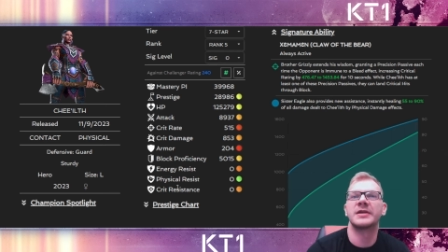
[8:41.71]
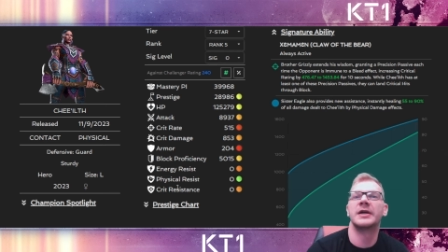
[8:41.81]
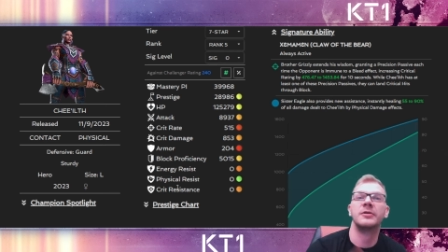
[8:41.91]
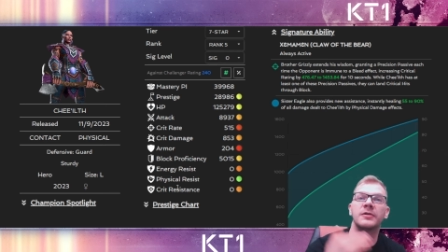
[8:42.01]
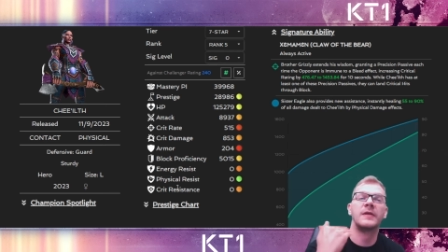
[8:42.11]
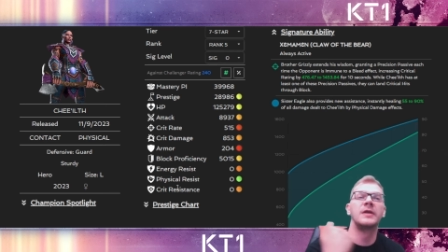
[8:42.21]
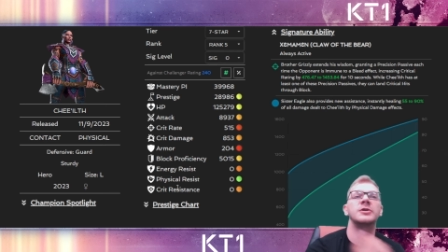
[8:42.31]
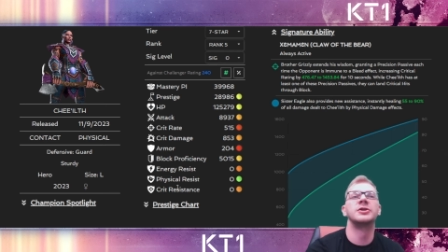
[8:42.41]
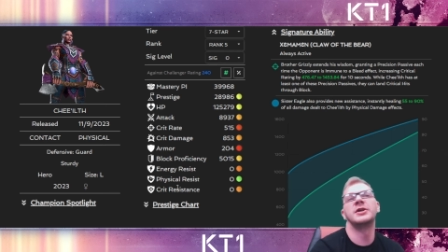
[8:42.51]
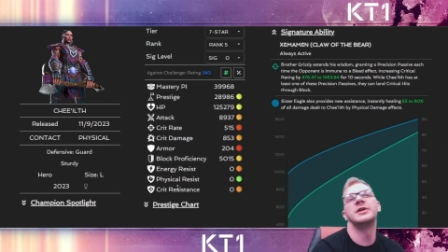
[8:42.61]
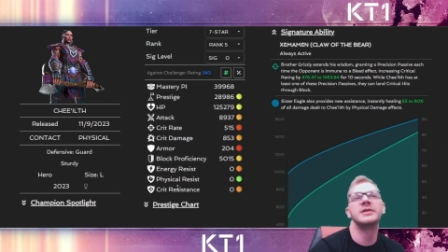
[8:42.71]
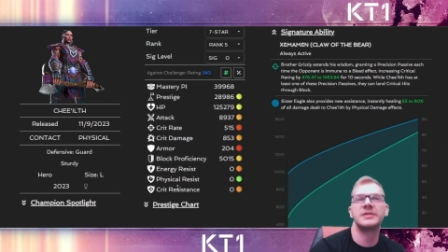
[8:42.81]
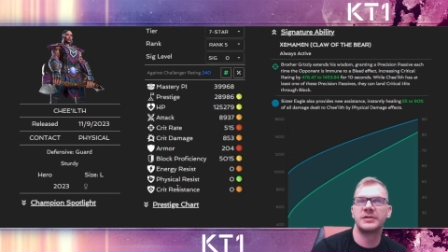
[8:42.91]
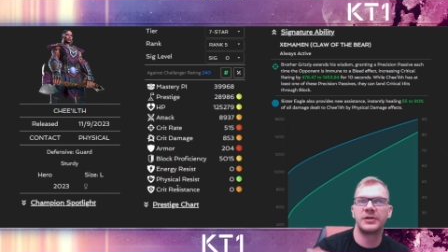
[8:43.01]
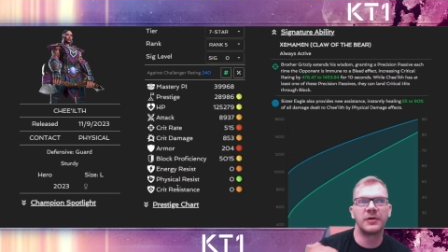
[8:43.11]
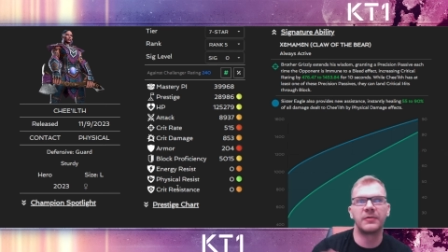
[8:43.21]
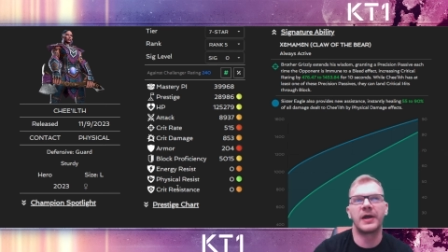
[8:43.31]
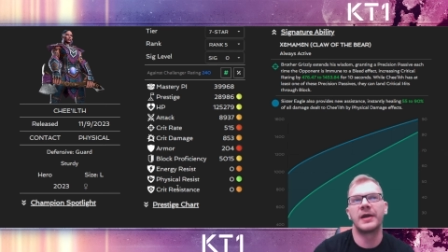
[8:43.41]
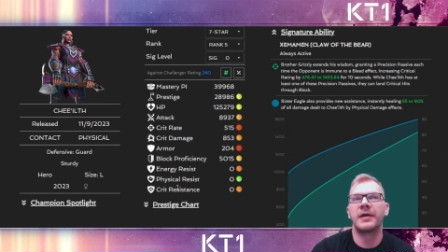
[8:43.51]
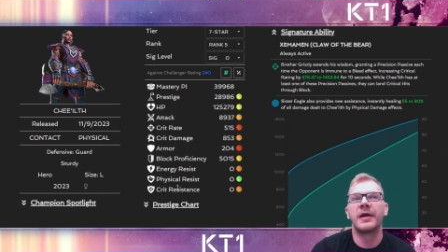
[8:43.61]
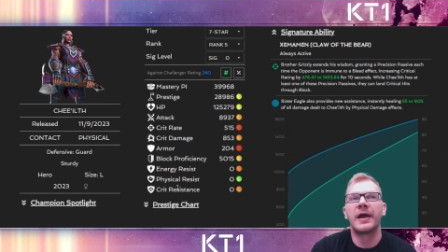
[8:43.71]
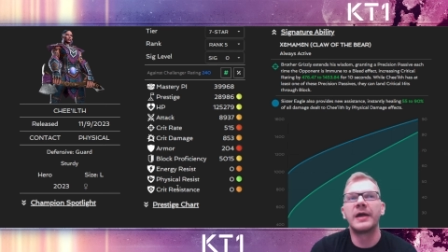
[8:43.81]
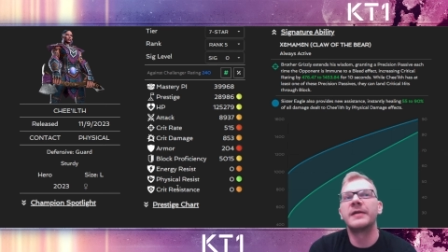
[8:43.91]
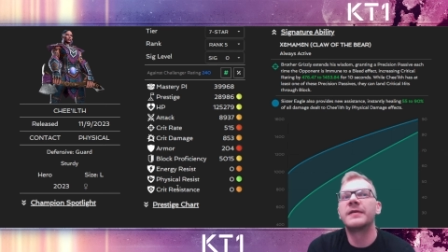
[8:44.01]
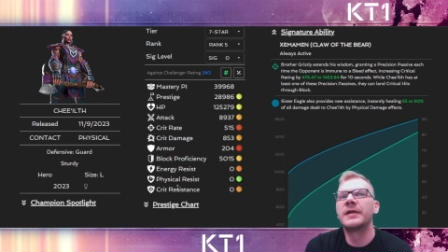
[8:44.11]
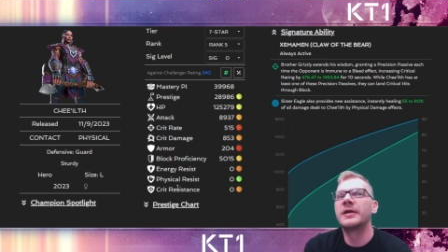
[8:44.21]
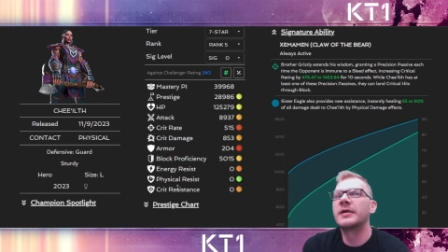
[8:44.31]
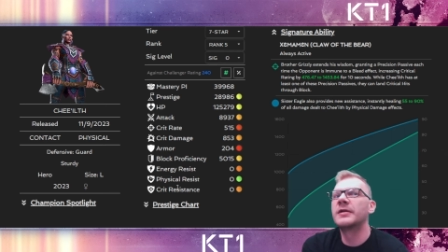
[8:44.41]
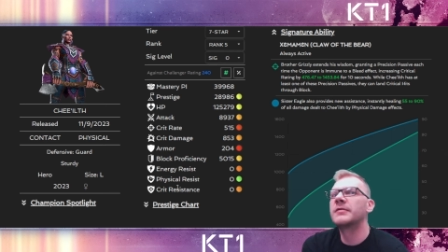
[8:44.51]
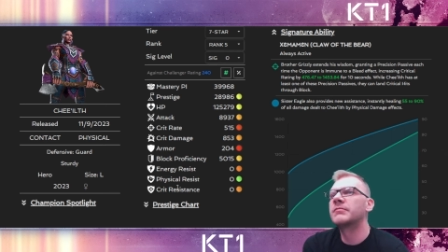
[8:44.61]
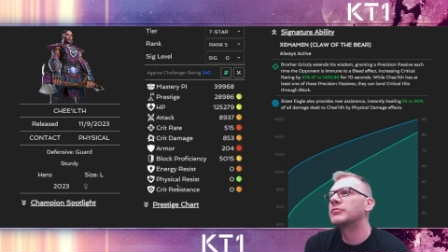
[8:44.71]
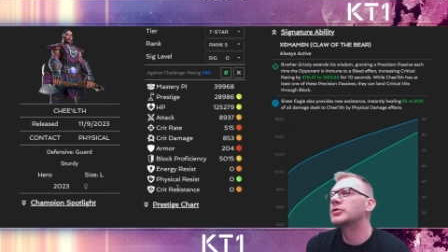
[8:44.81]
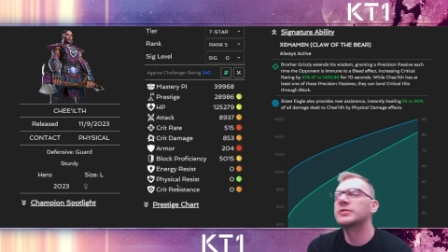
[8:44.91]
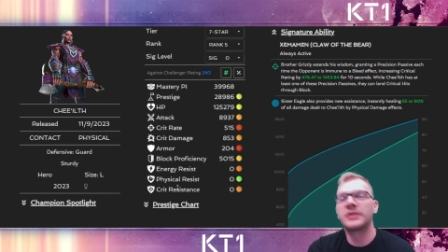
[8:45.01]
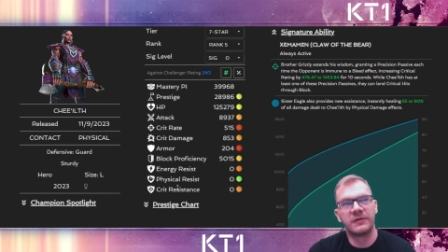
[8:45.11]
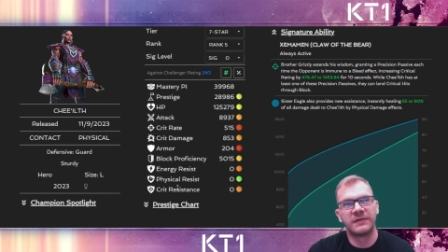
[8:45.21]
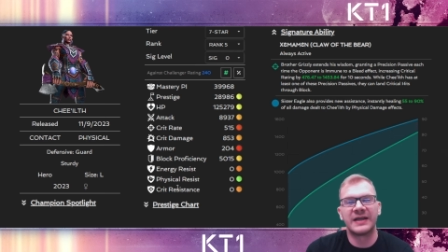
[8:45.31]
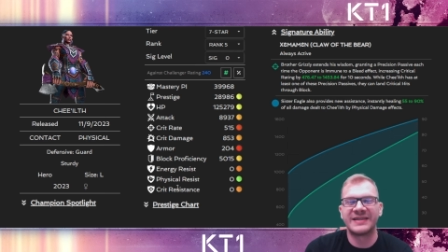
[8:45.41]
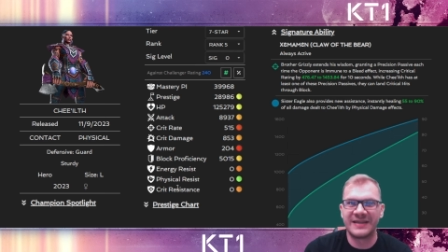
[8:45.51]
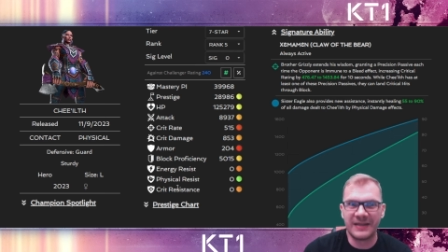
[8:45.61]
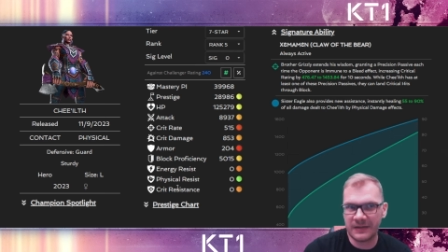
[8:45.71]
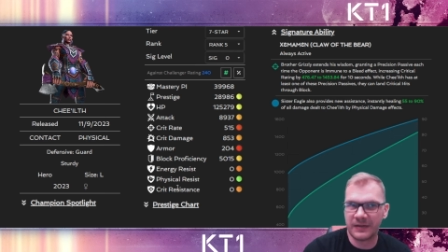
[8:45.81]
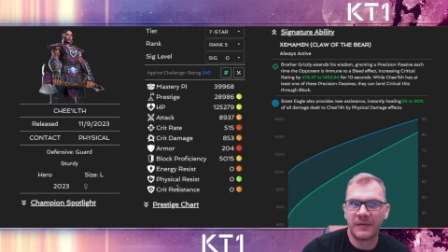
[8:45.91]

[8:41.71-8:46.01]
I don't think she's, you know, anything to scoff at either.